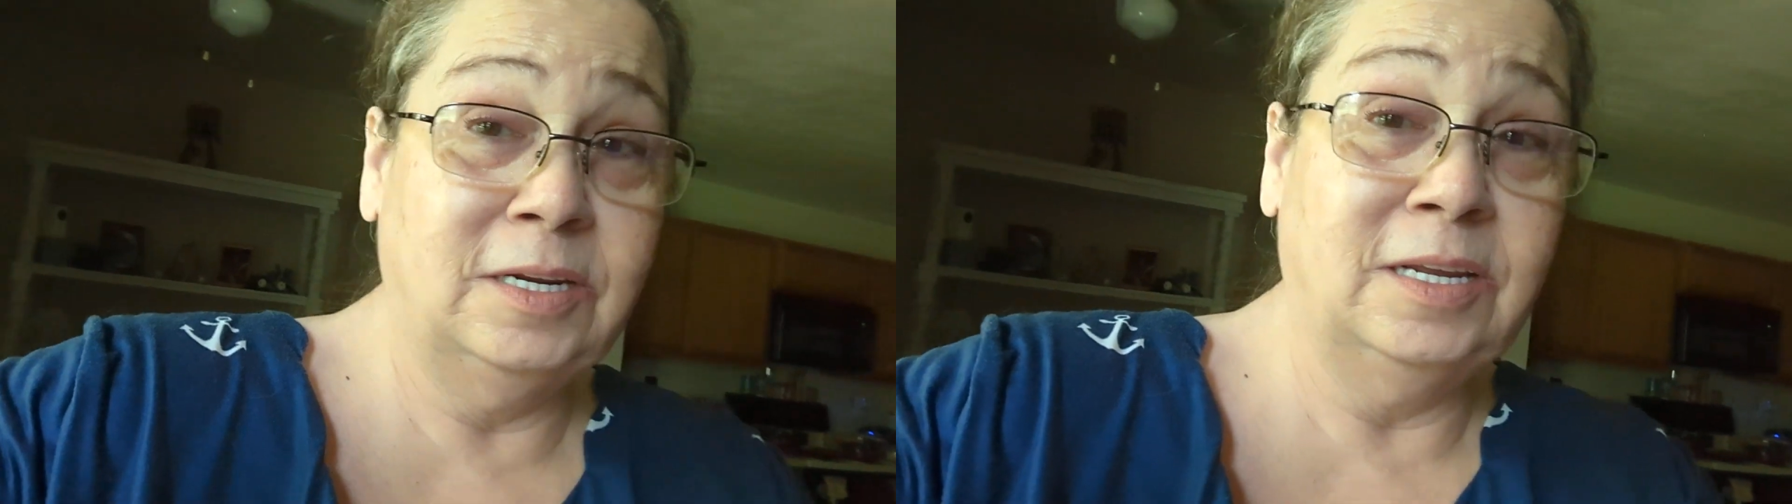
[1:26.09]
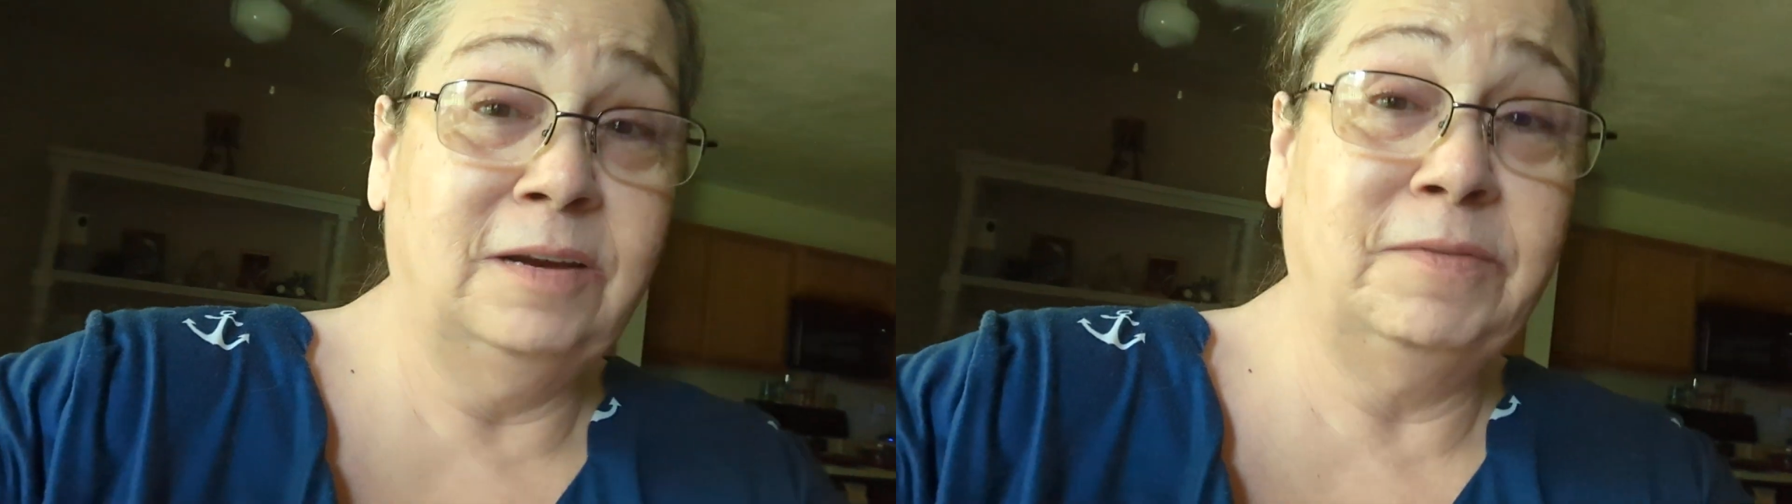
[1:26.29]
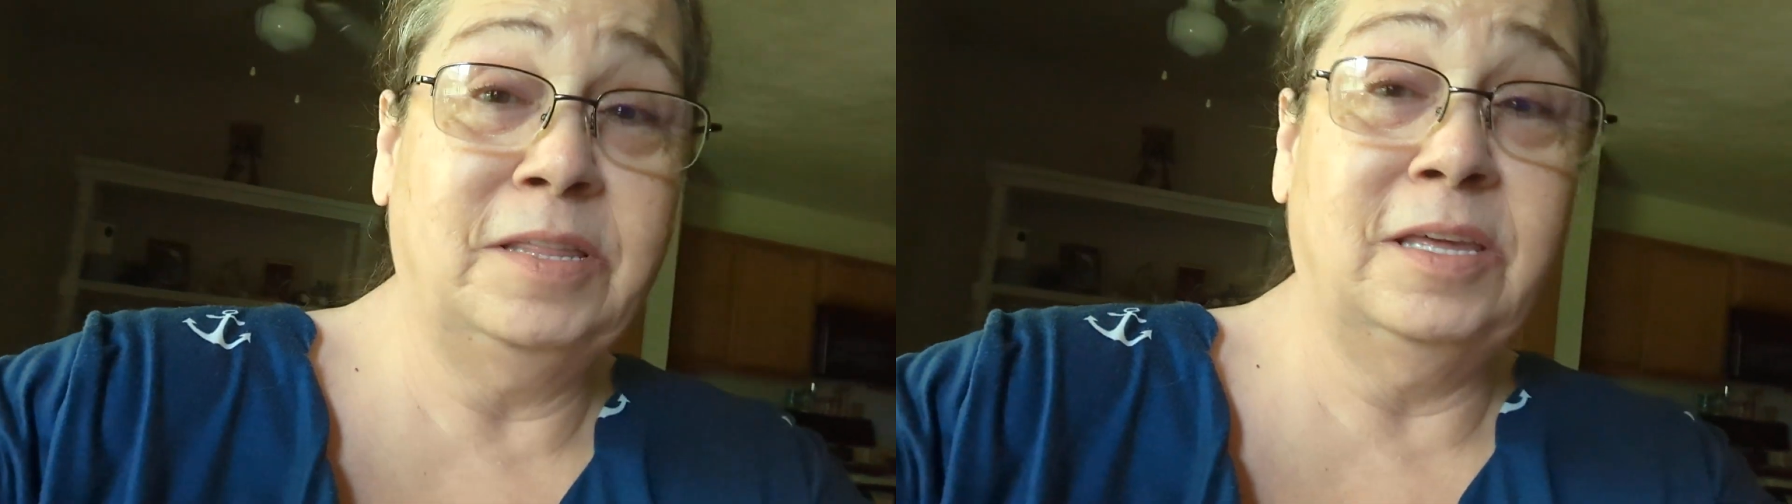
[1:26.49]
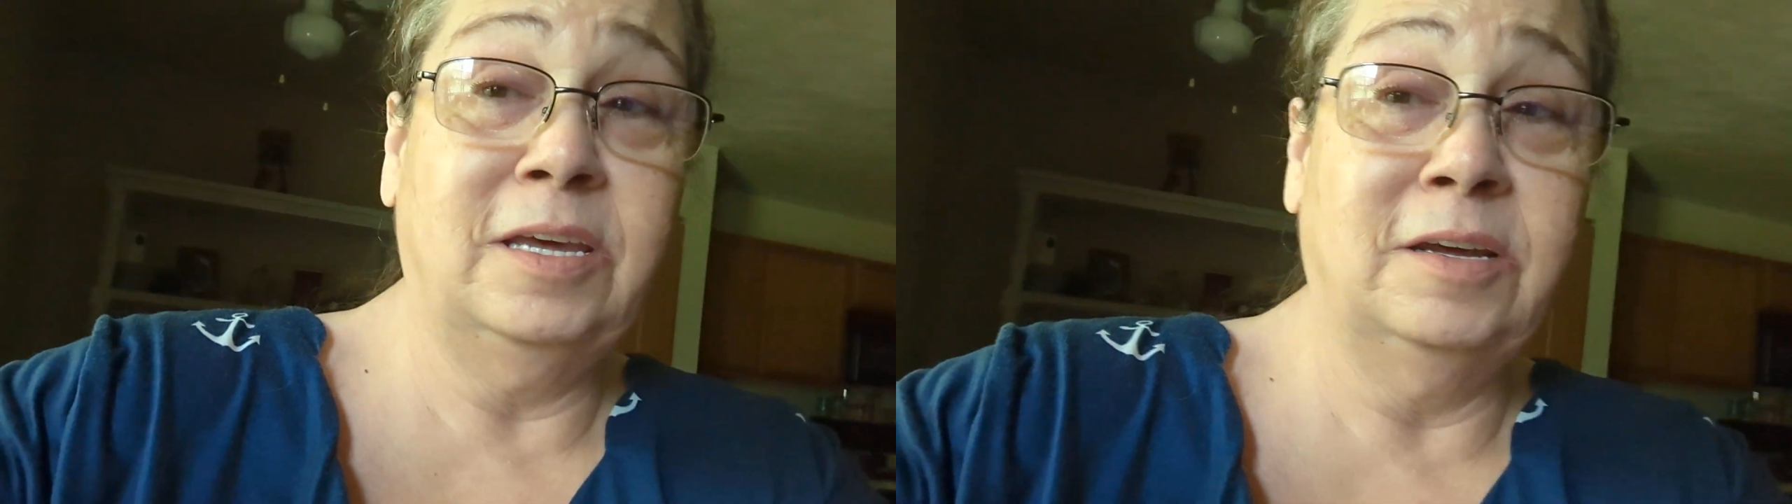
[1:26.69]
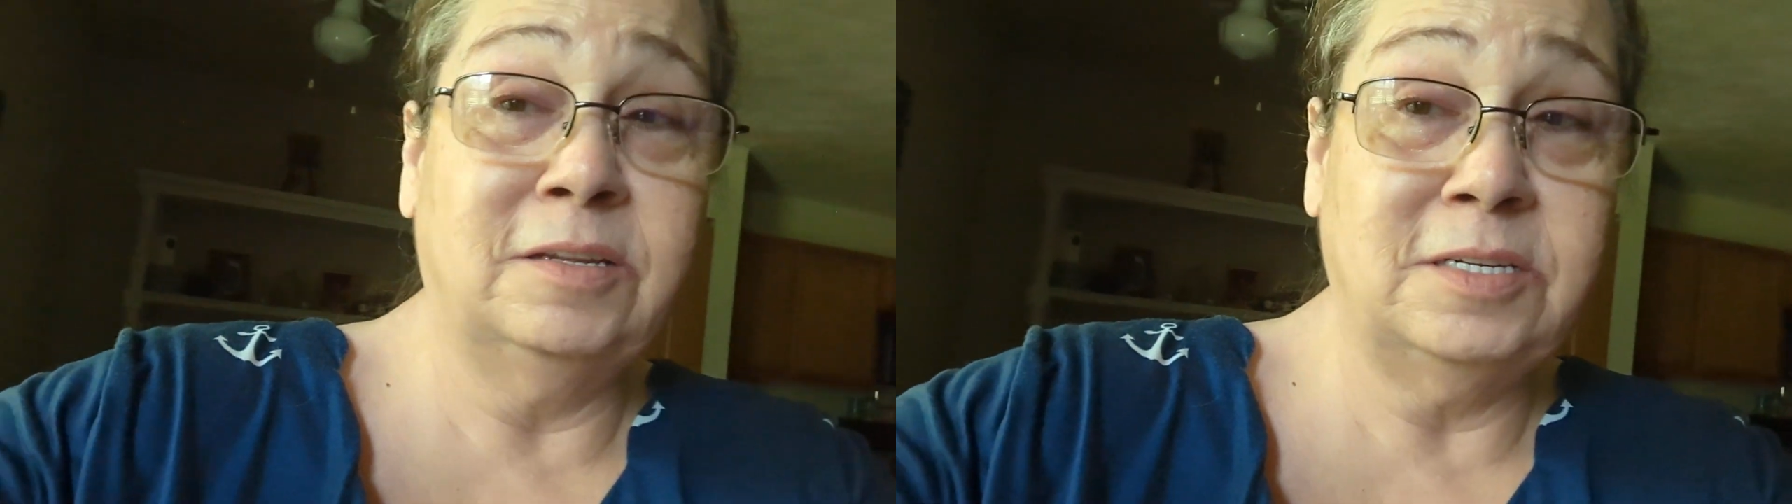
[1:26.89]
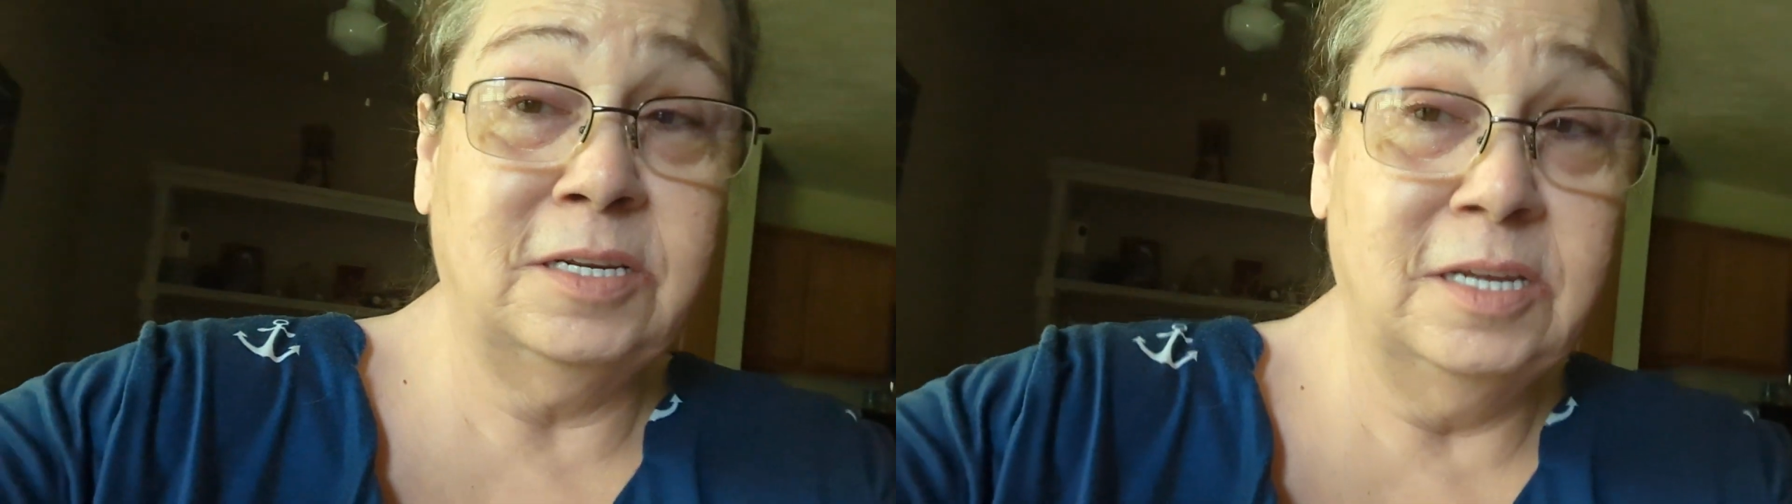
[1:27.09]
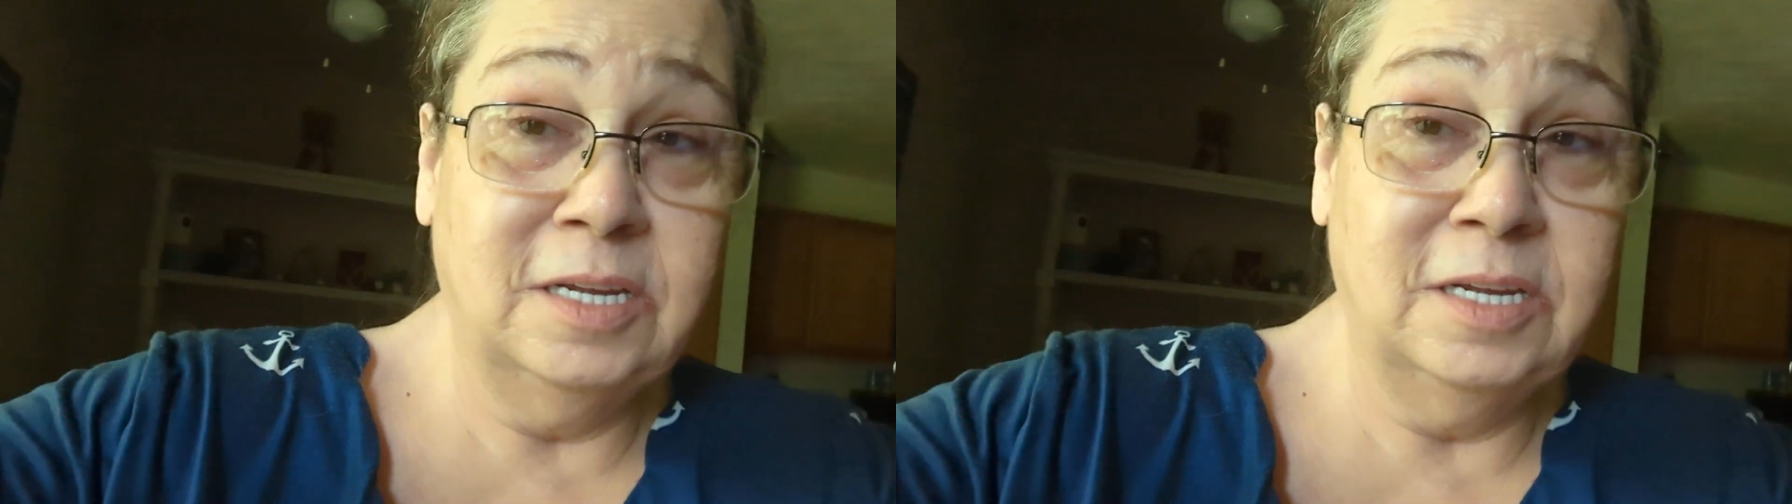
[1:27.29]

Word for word: and everything else.